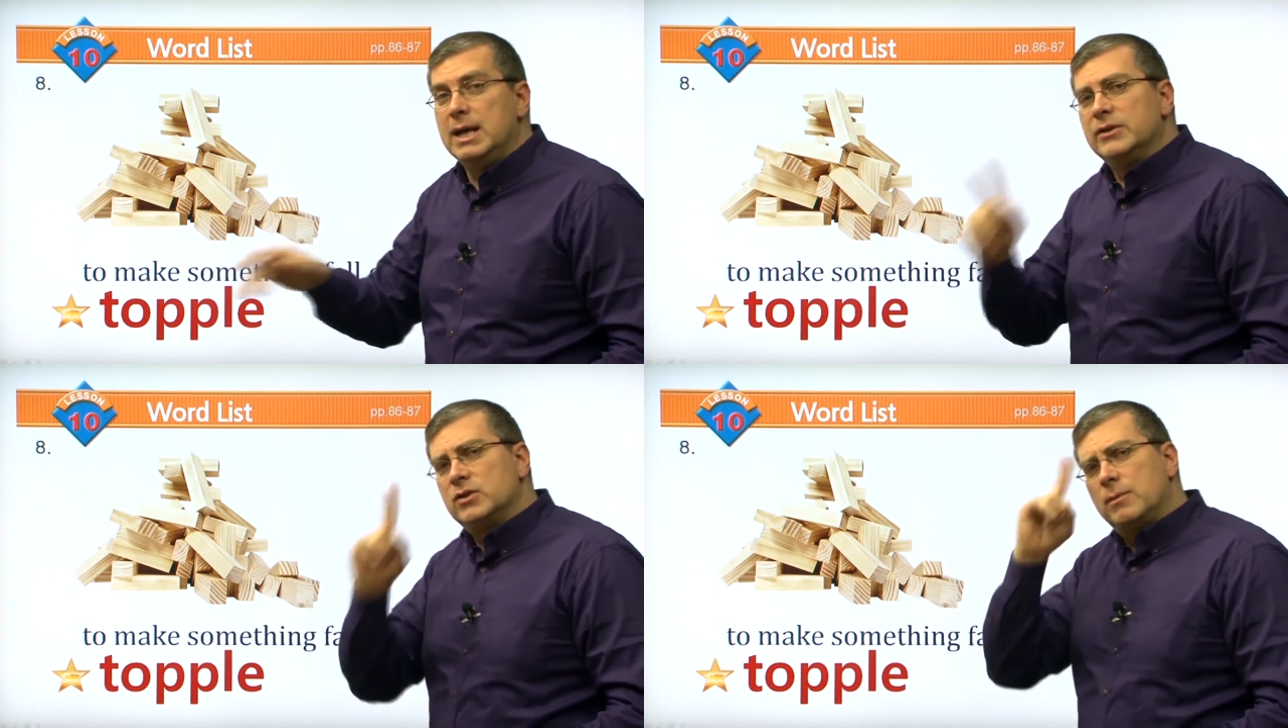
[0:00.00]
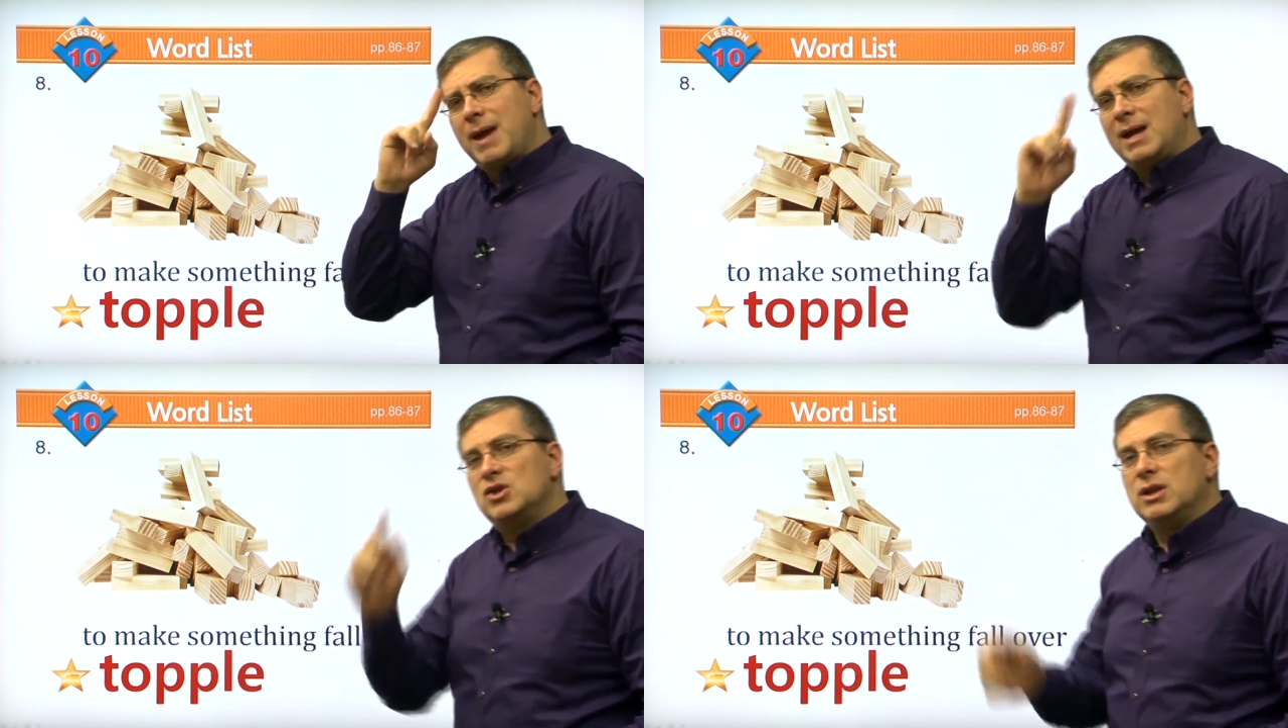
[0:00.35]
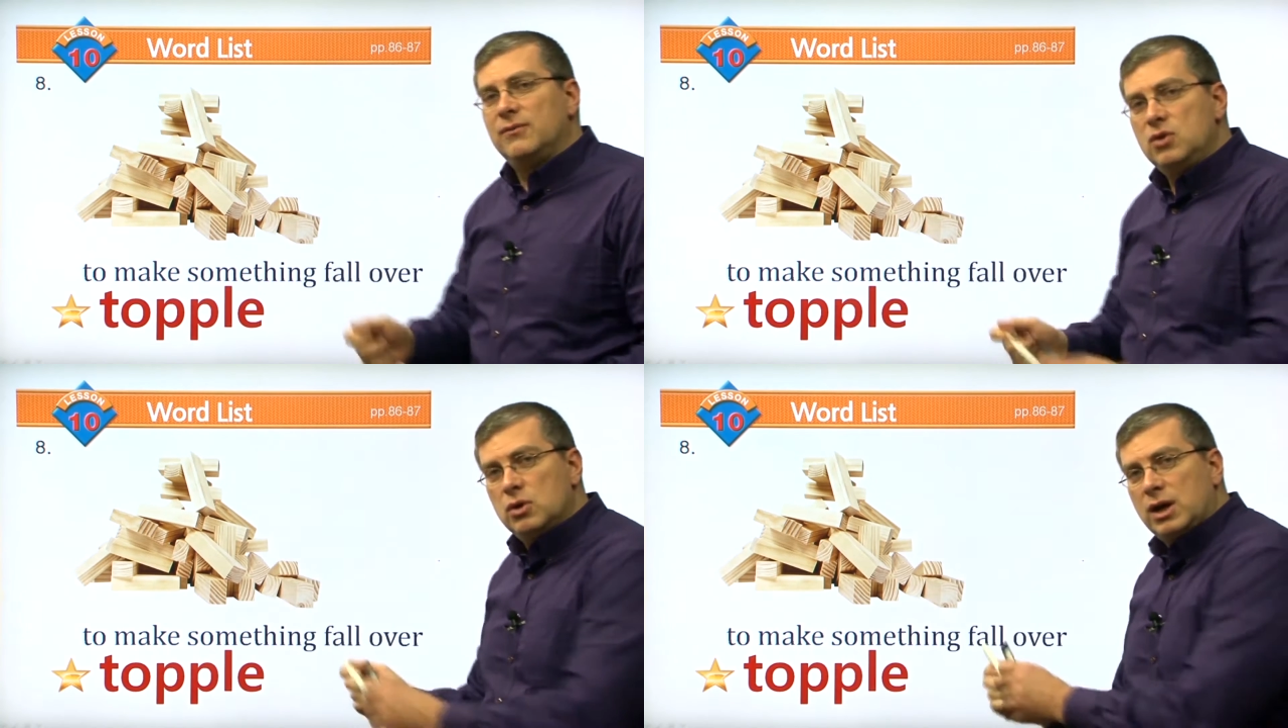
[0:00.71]
So imagine
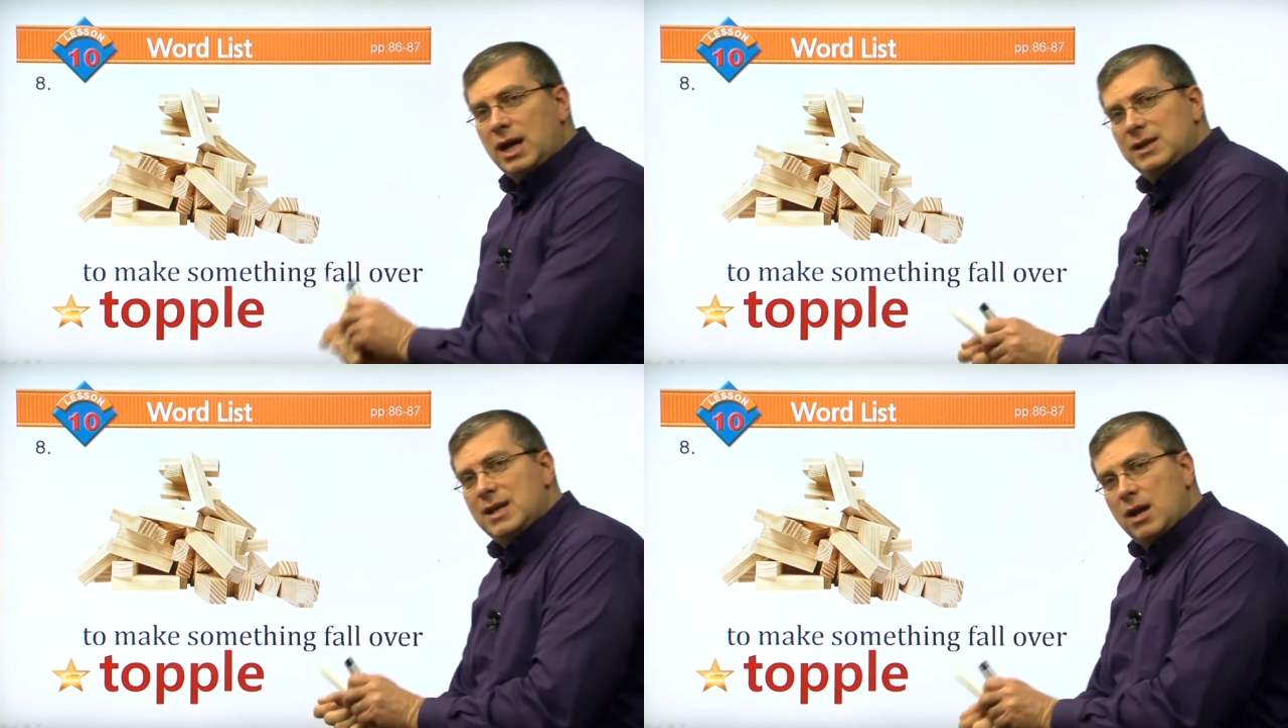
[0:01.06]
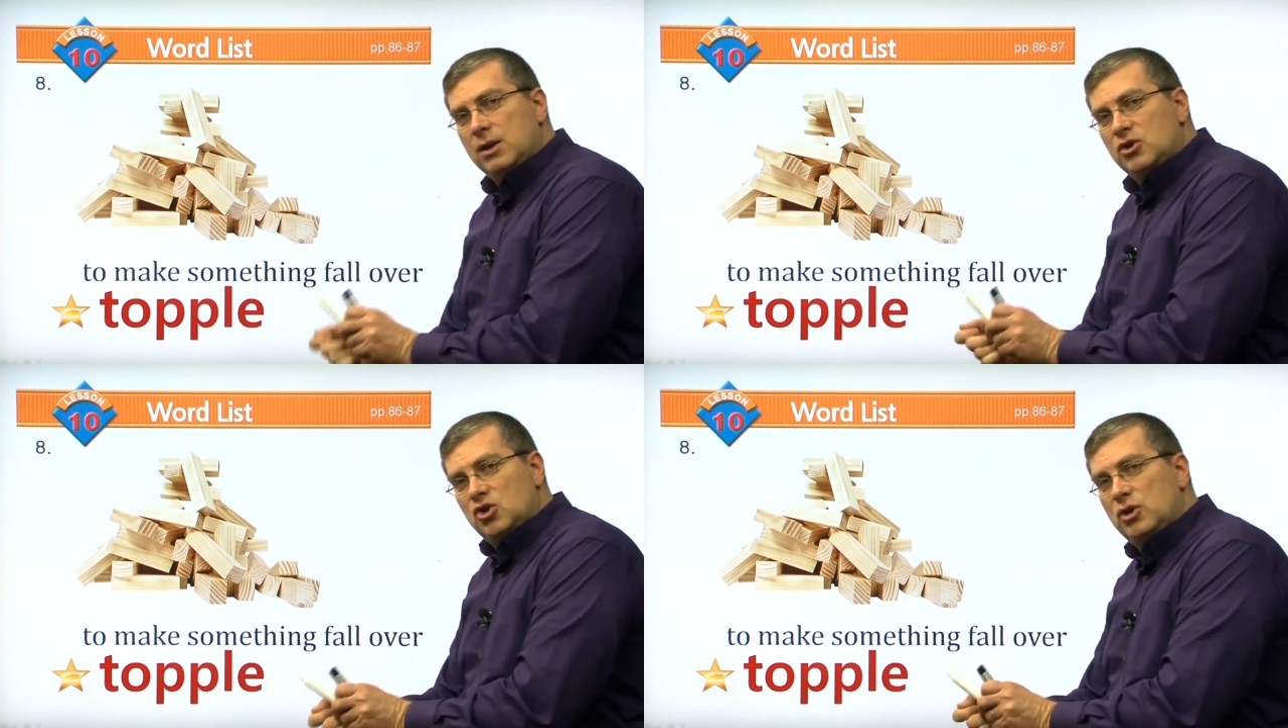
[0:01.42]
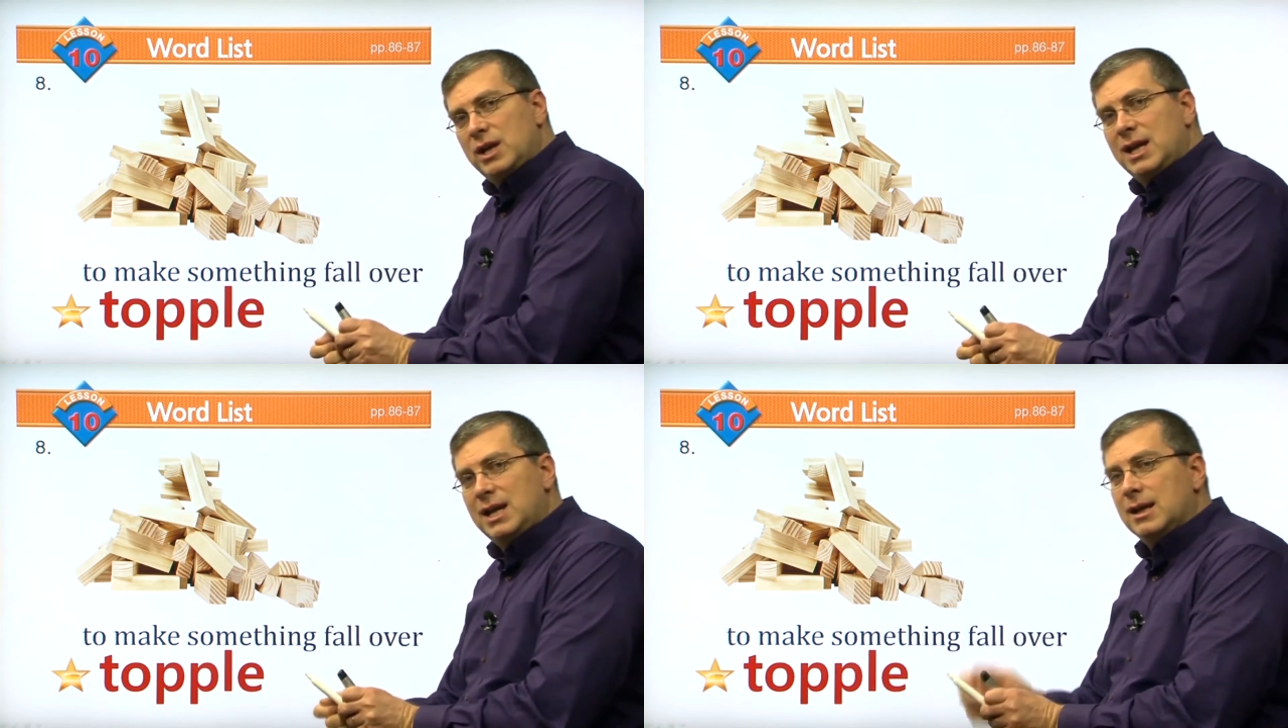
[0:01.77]
if you cut down a
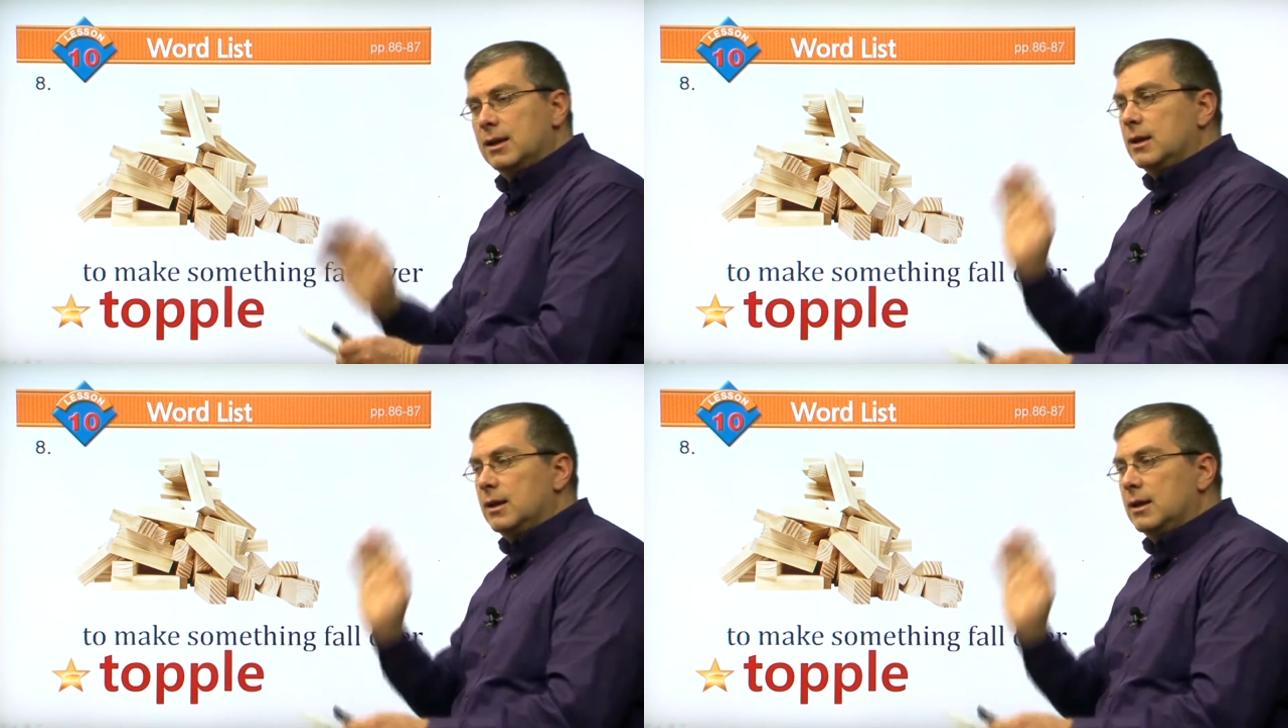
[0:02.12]
tree,